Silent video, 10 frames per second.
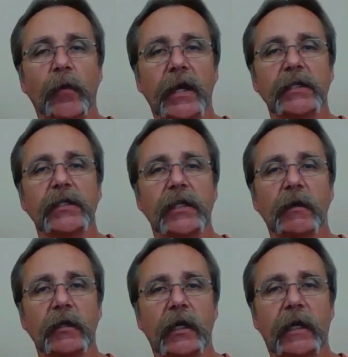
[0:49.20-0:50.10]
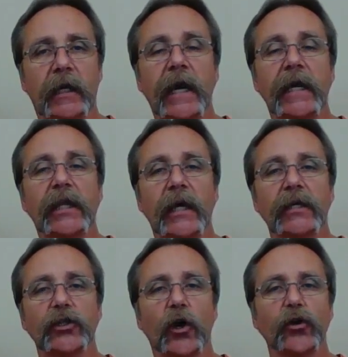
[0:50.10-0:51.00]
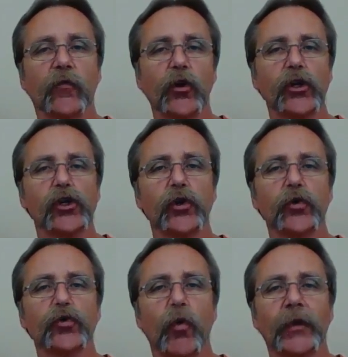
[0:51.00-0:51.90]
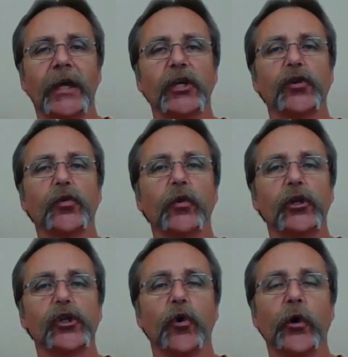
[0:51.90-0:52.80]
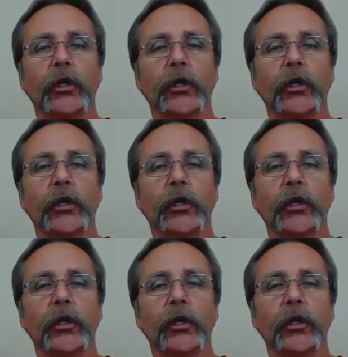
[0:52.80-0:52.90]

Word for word: is the key thing. So you've got to choose one that you enjoy